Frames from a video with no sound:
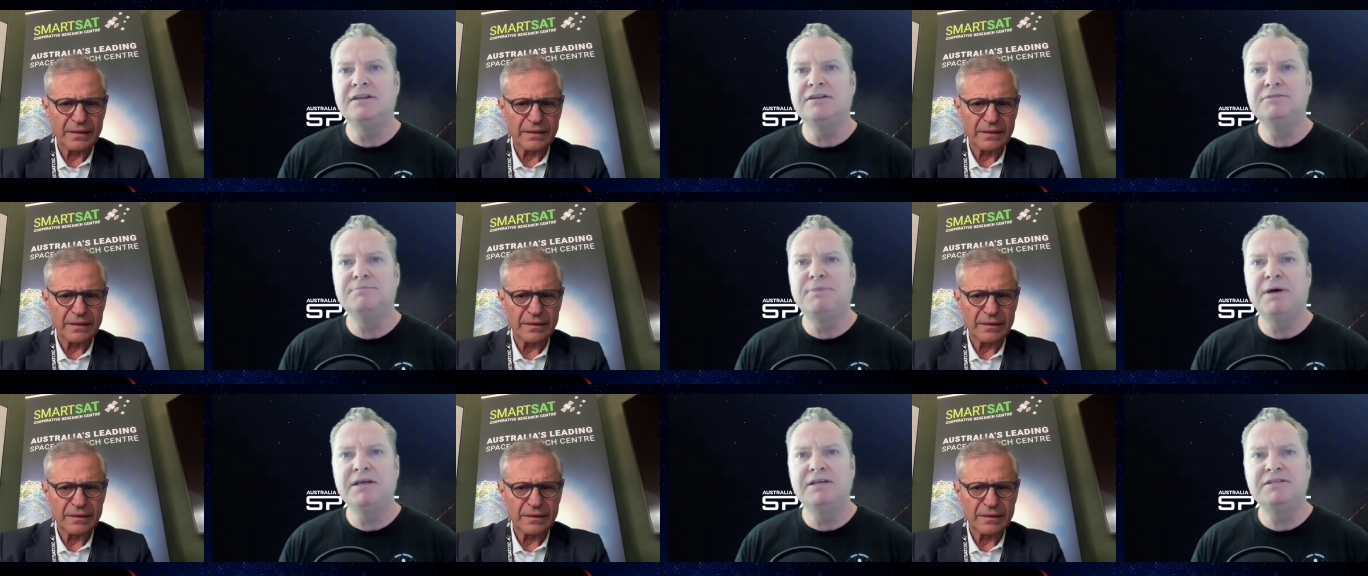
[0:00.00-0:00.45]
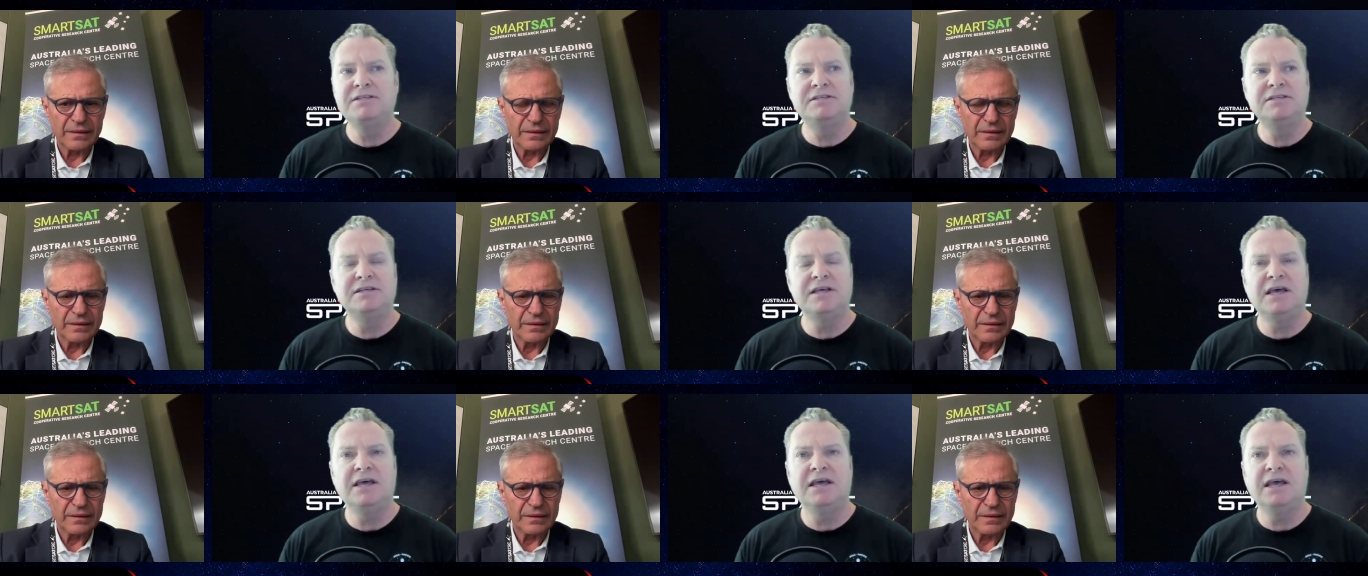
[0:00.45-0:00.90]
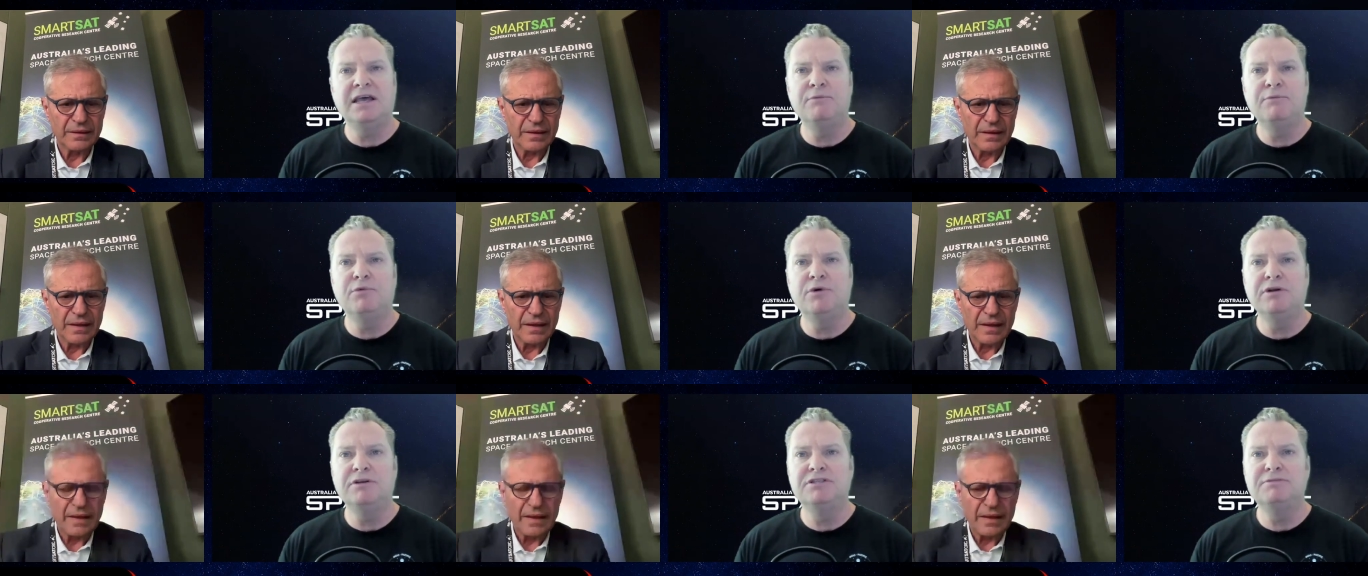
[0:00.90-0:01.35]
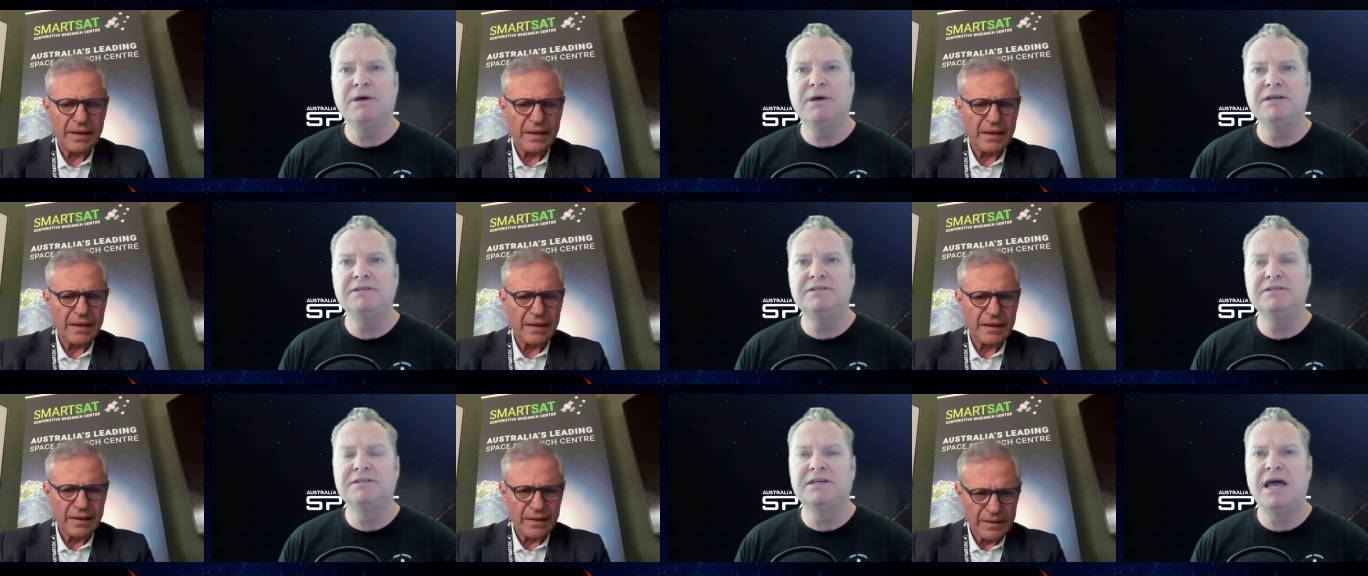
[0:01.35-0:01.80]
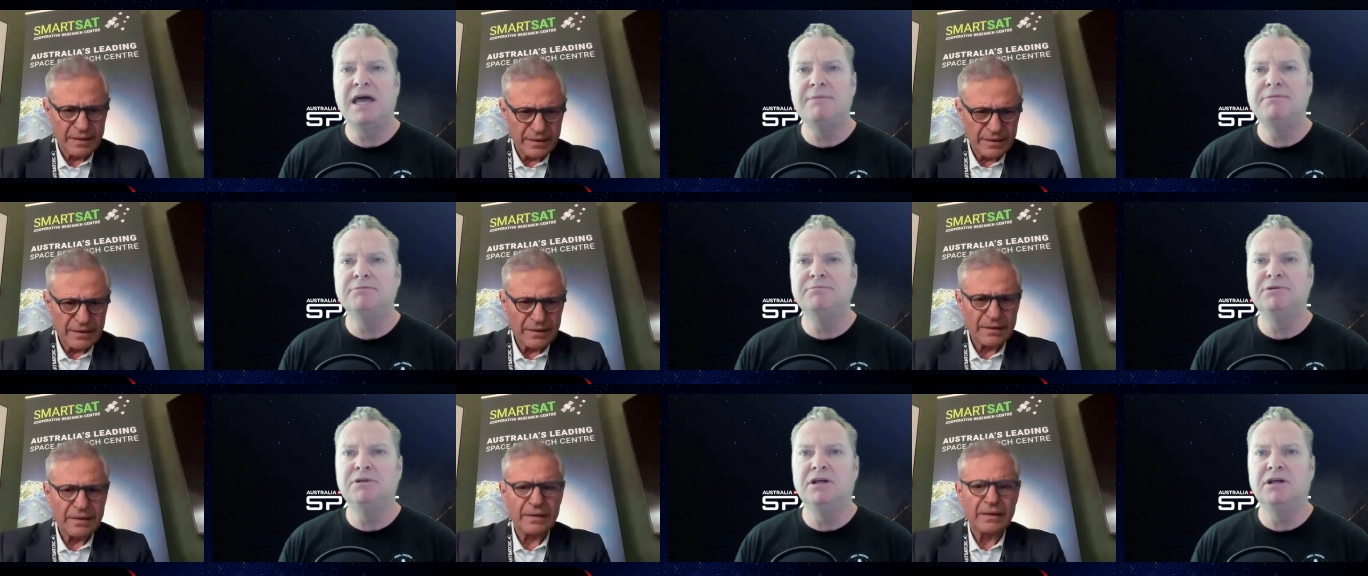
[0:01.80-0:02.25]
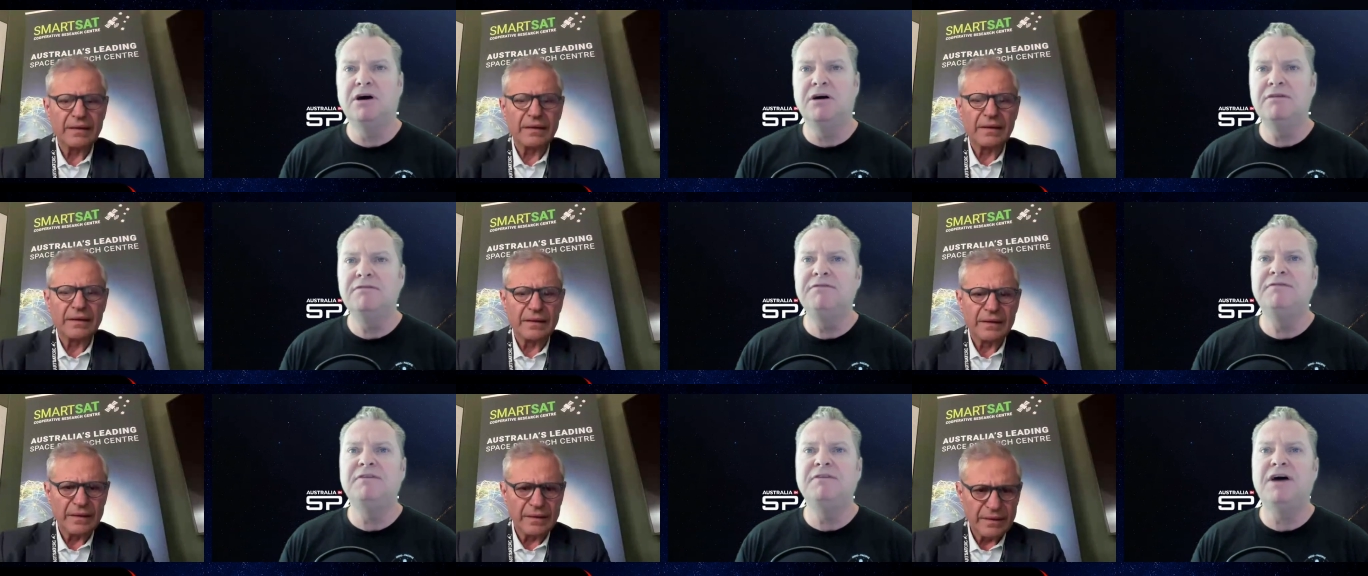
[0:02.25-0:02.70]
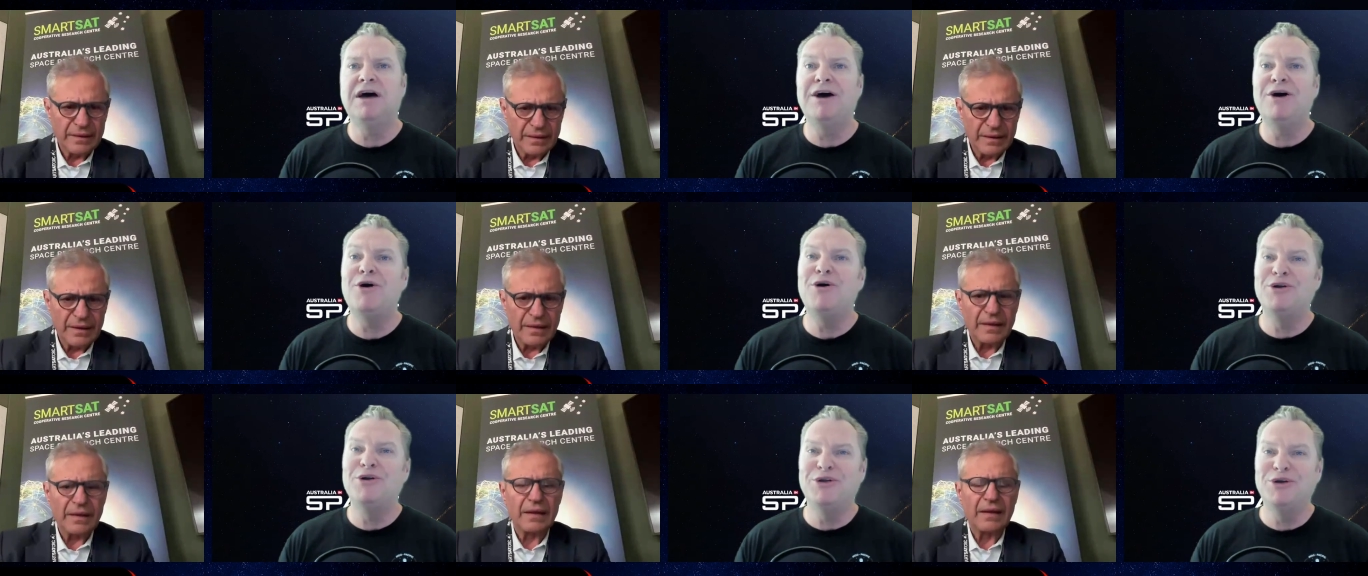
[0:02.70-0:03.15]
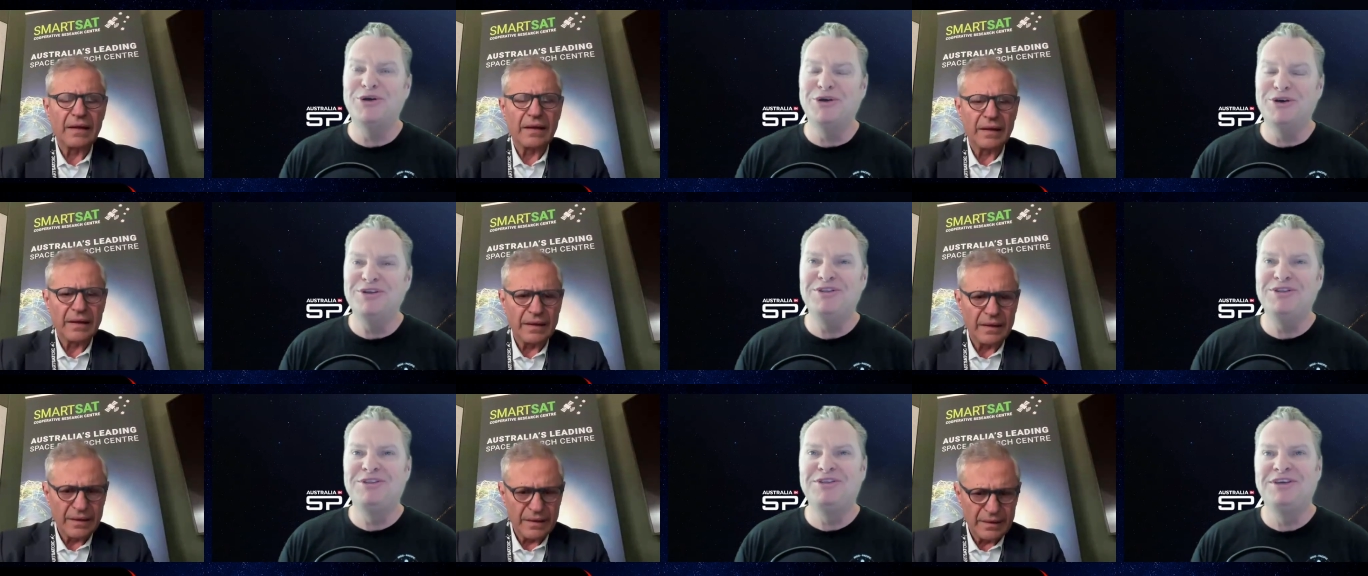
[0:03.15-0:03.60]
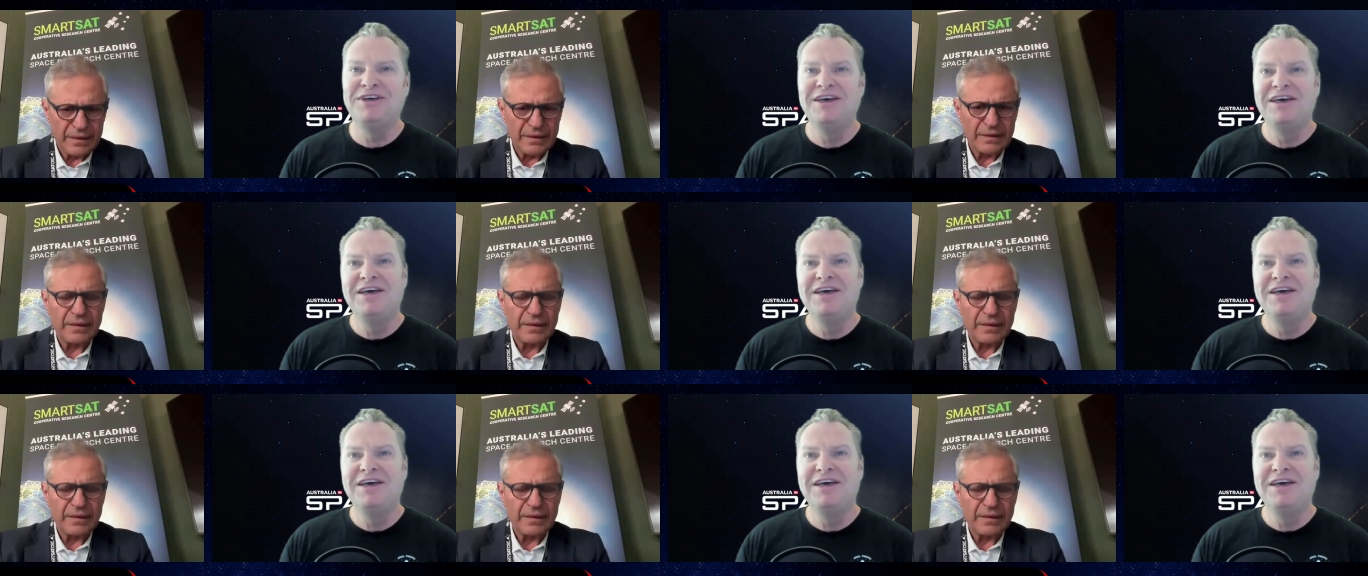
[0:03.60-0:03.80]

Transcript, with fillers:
Speaker 1: space uh, and what space is capable of uh, on Earth.